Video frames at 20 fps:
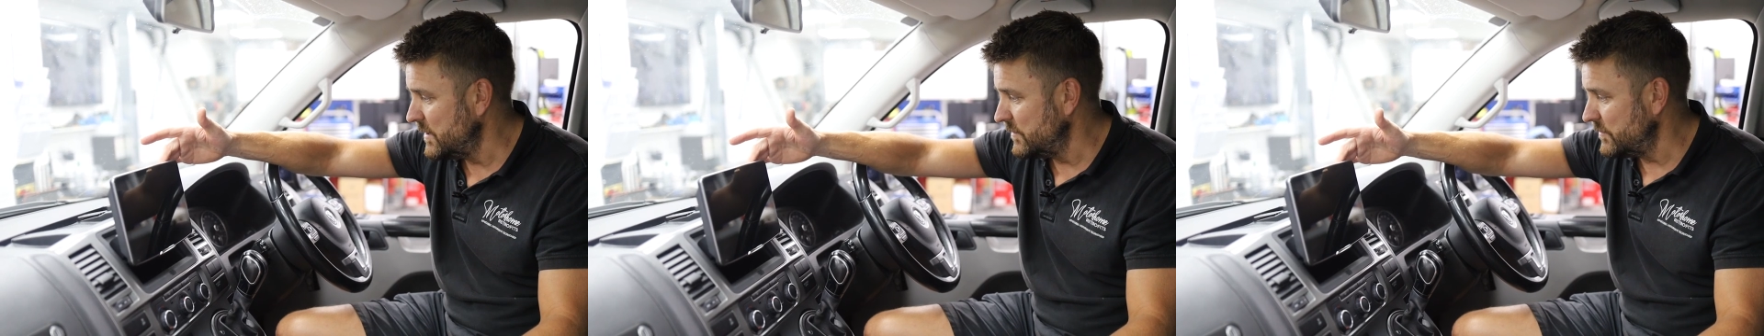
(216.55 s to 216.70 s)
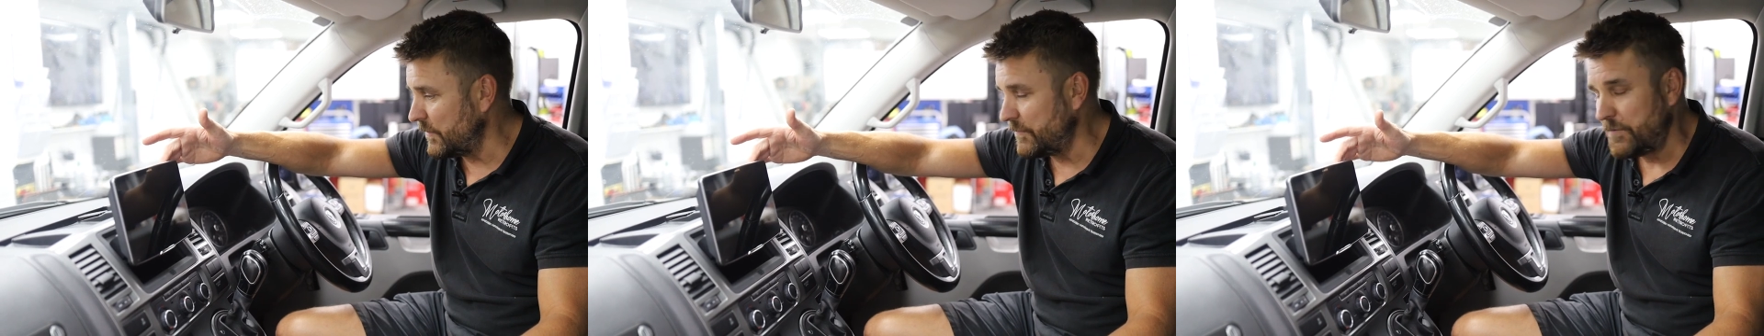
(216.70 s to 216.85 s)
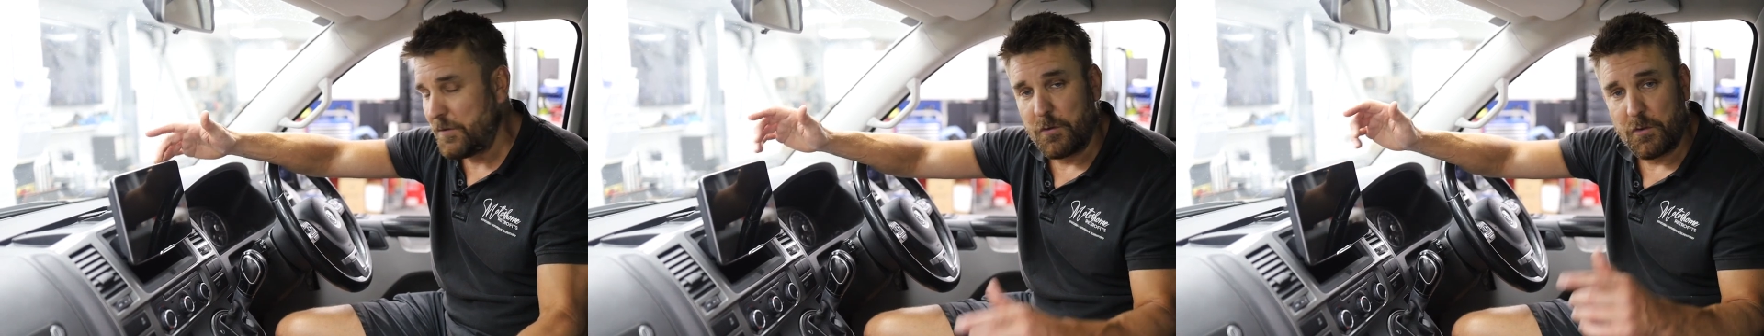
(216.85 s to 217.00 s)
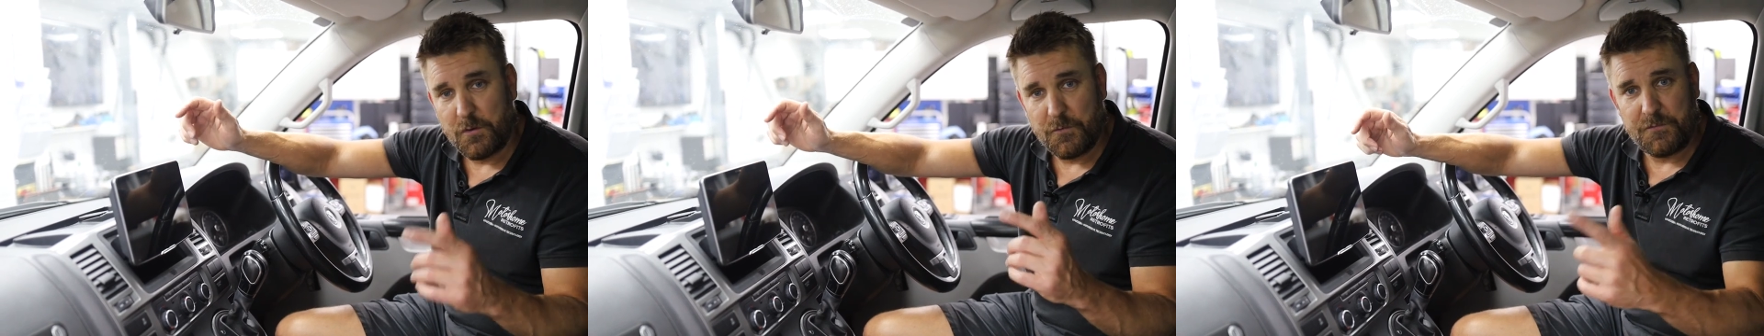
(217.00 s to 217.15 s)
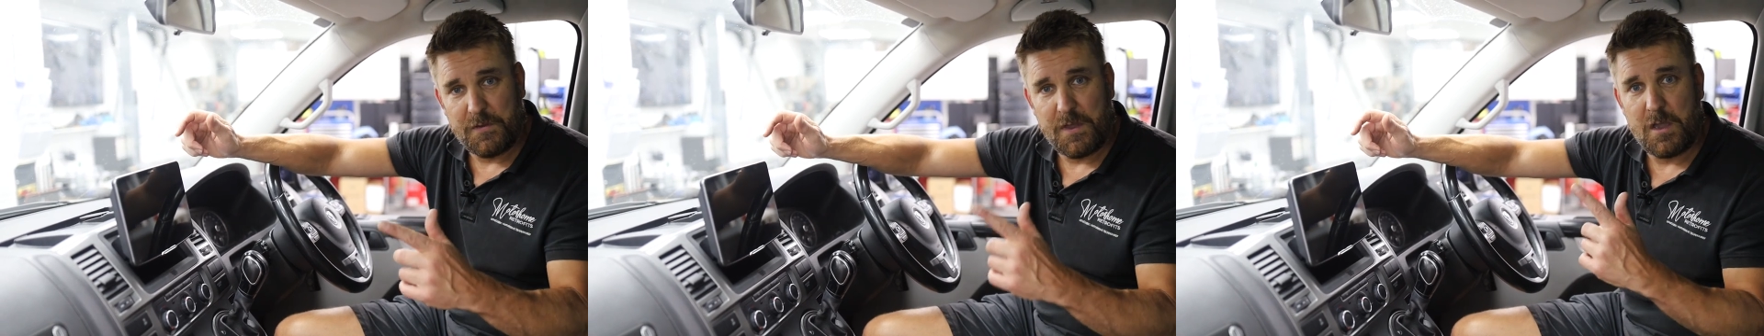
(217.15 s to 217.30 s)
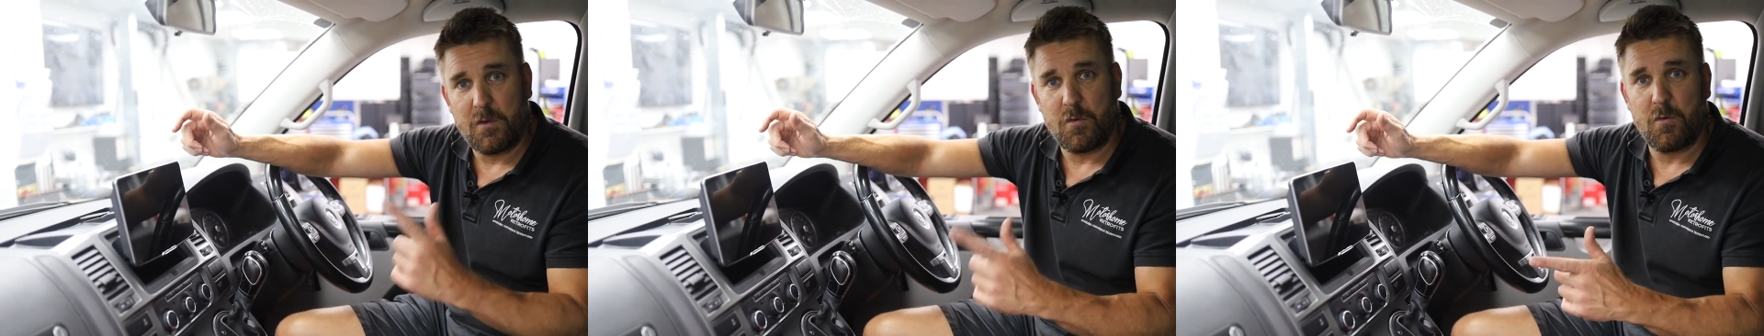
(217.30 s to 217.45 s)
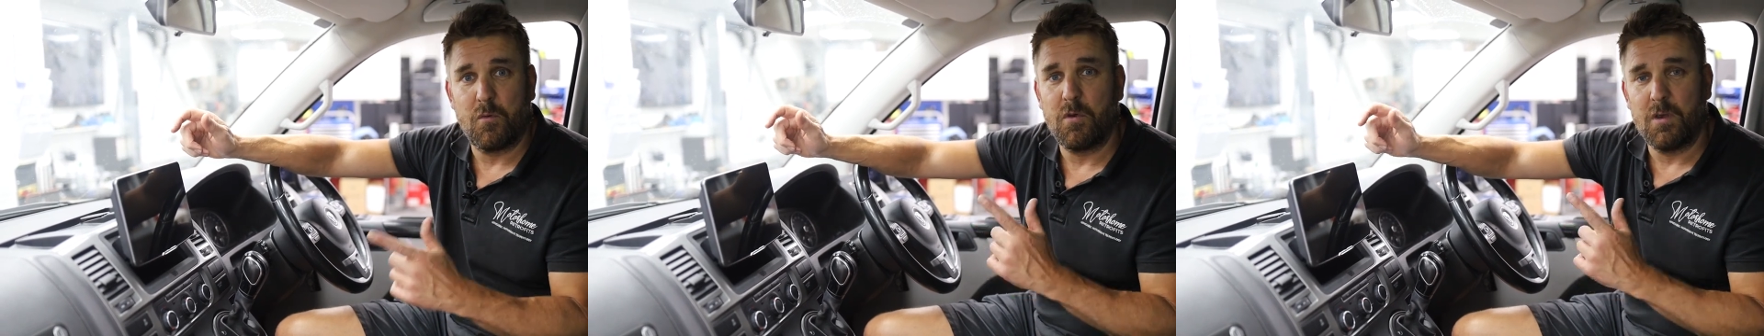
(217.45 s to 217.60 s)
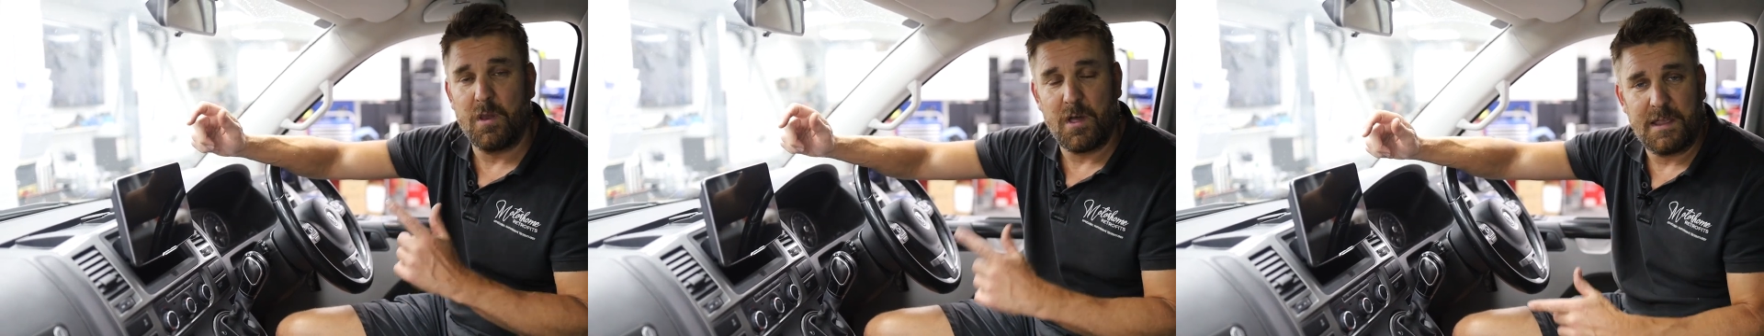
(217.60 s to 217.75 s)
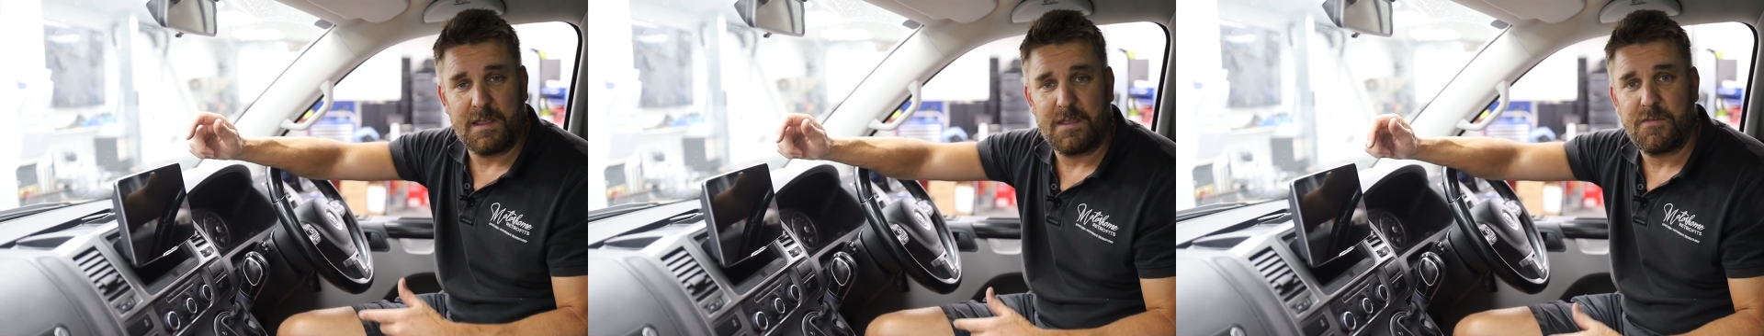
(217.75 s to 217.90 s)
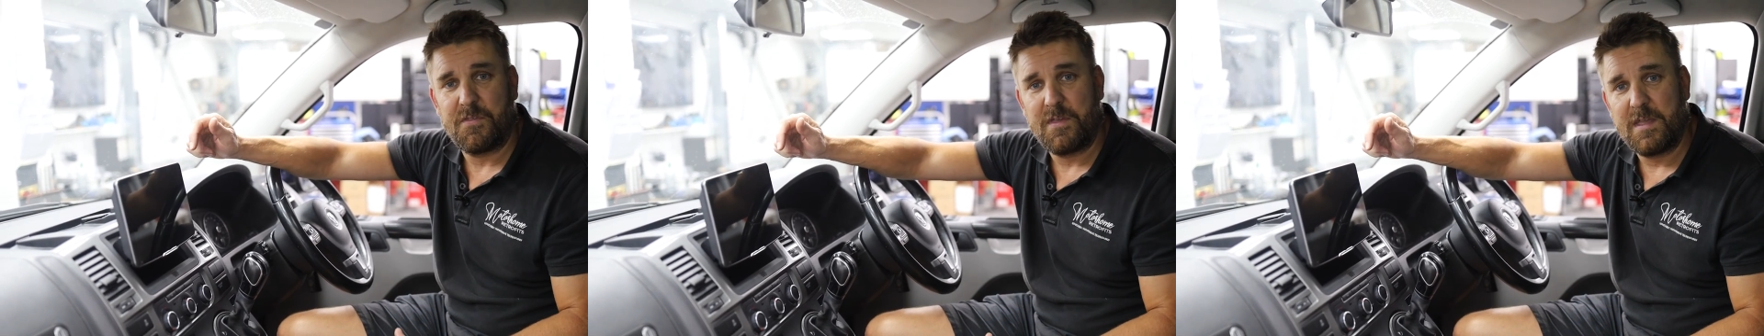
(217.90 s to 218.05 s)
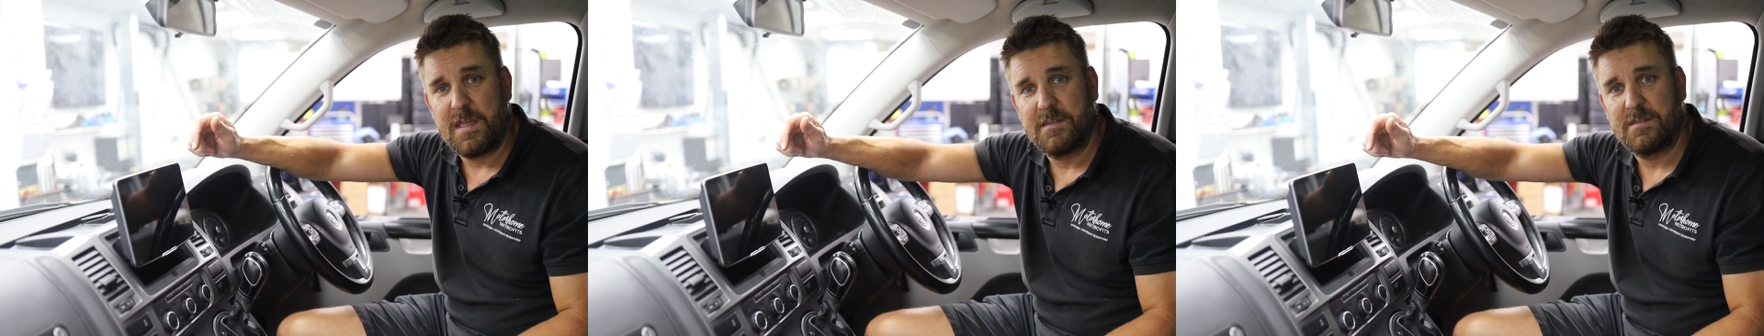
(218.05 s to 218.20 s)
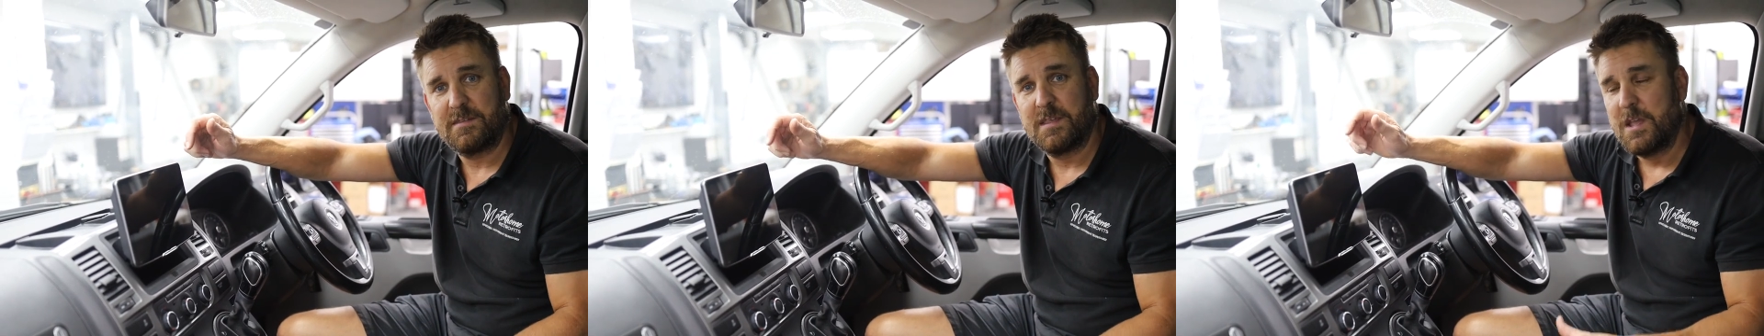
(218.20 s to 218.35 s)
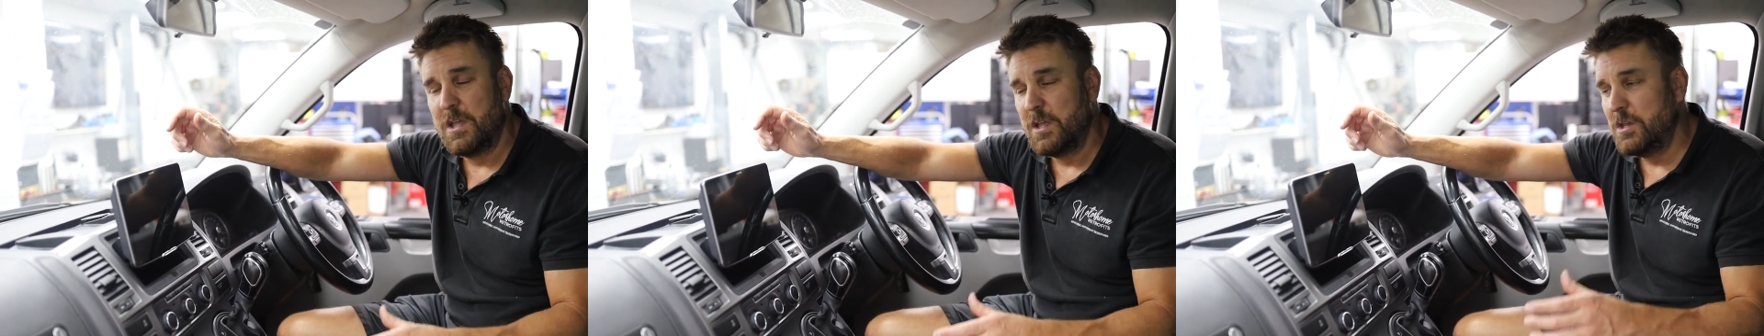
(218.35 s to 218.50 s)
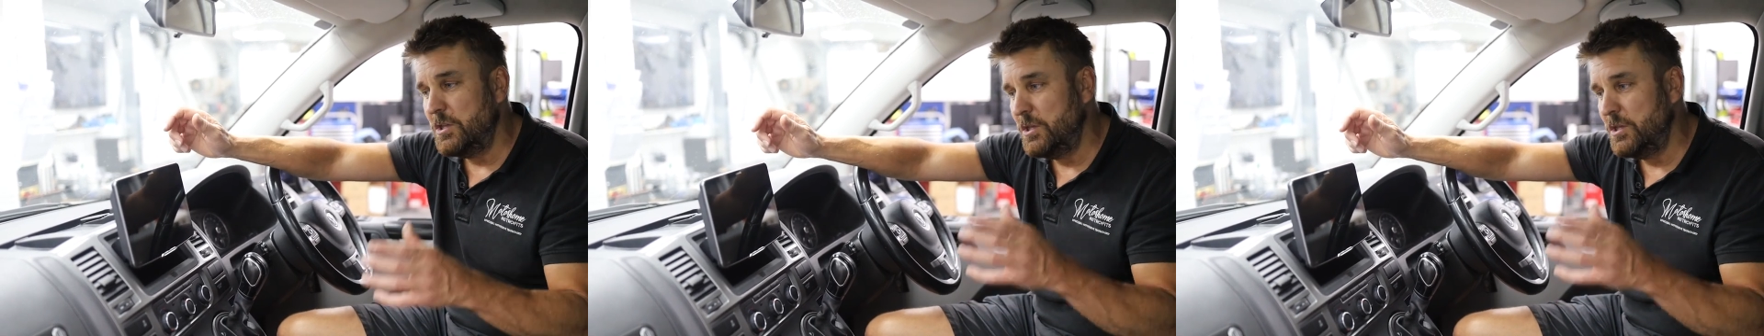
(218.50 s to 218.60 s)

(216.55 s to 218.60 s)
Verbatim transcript: So if you've got a vehicle like this,